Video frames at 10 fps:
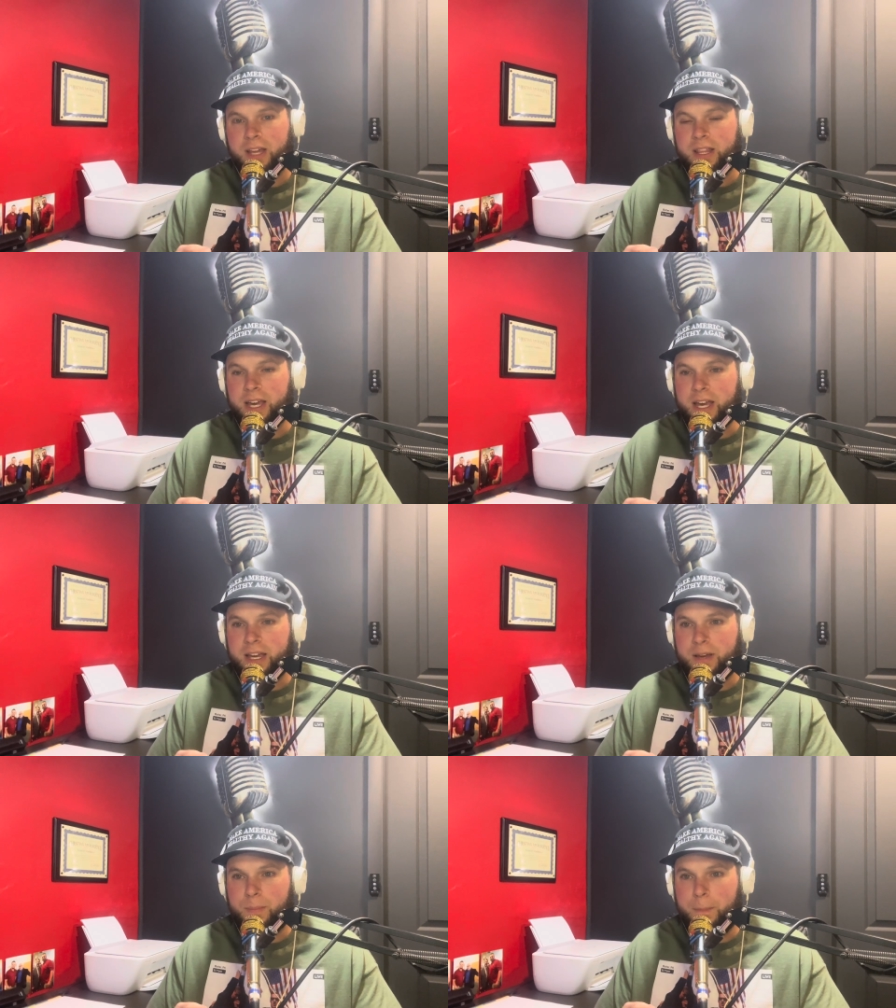
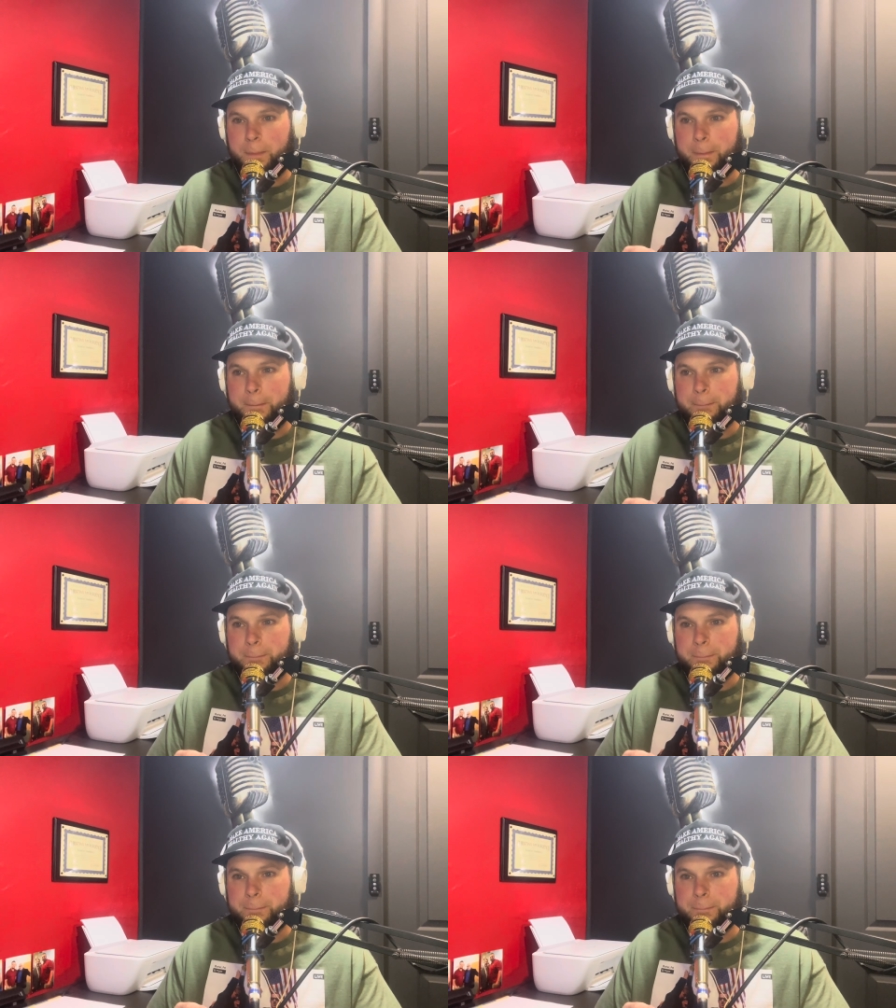that
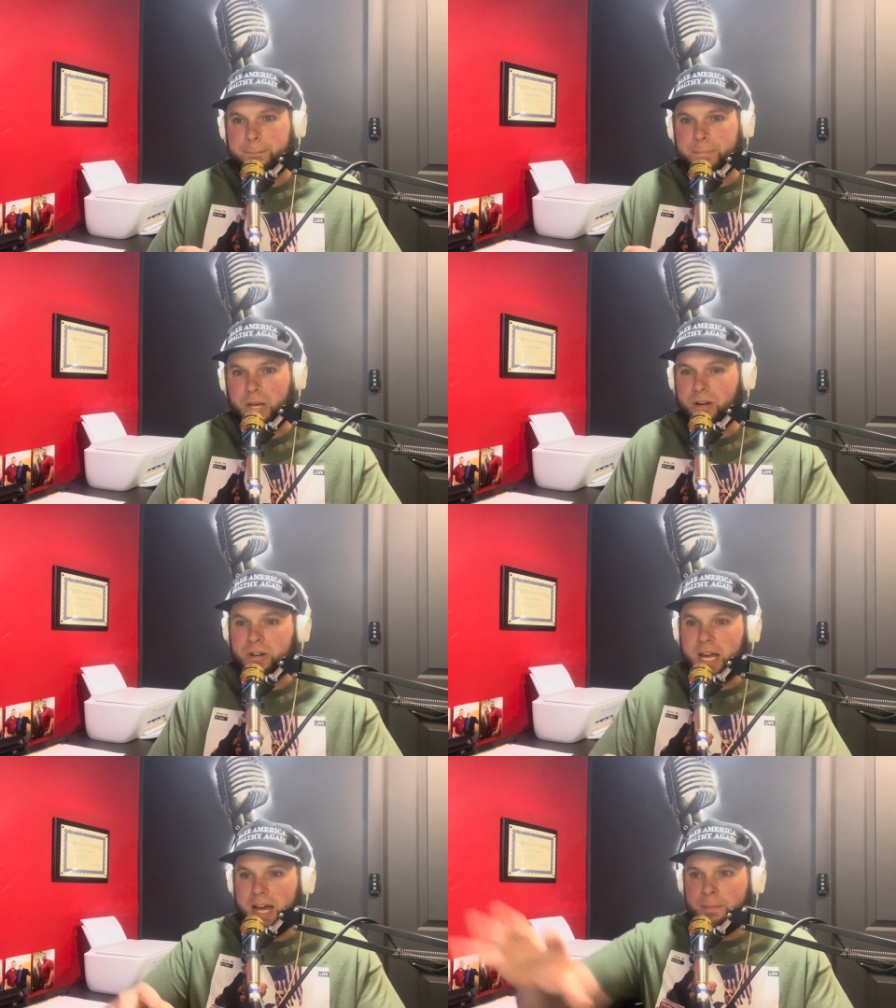oh
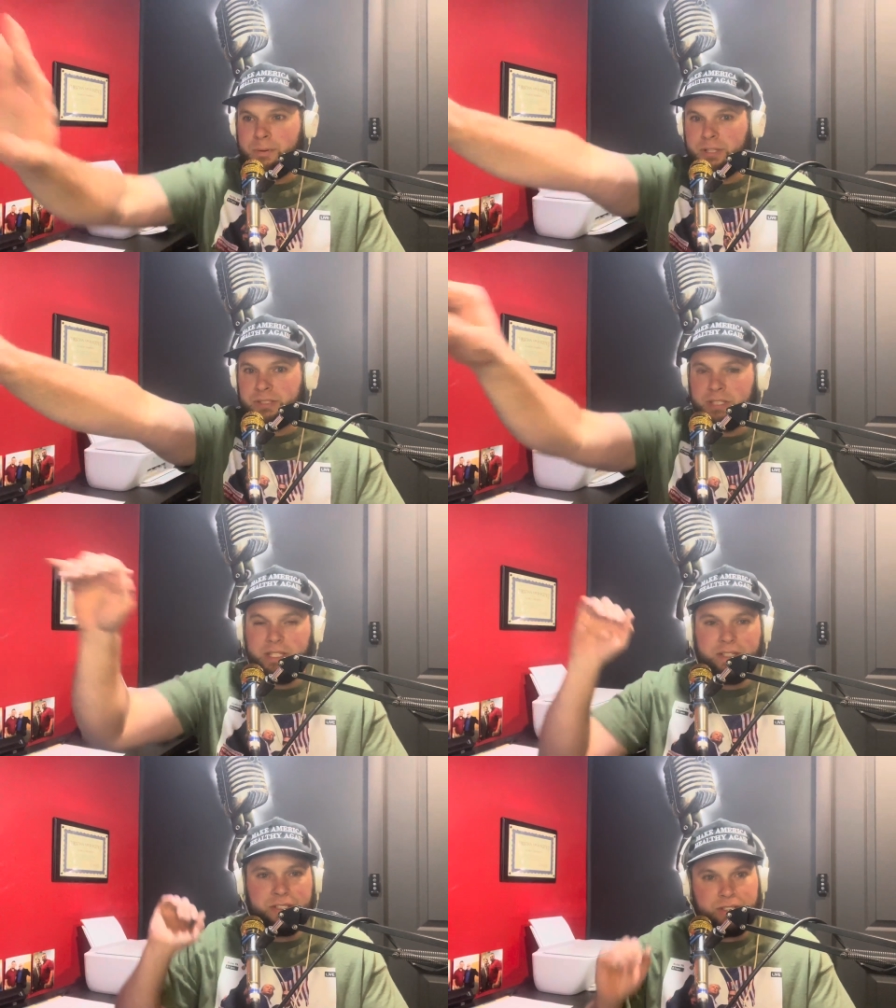God appoints a
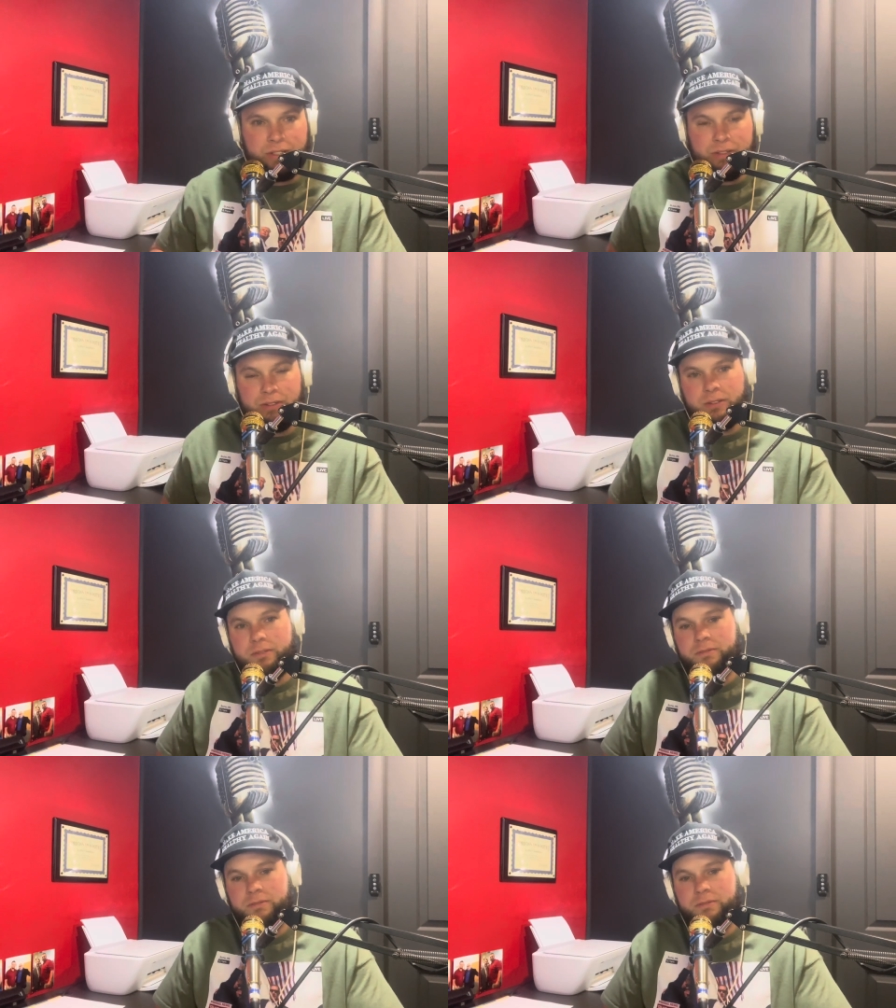leader so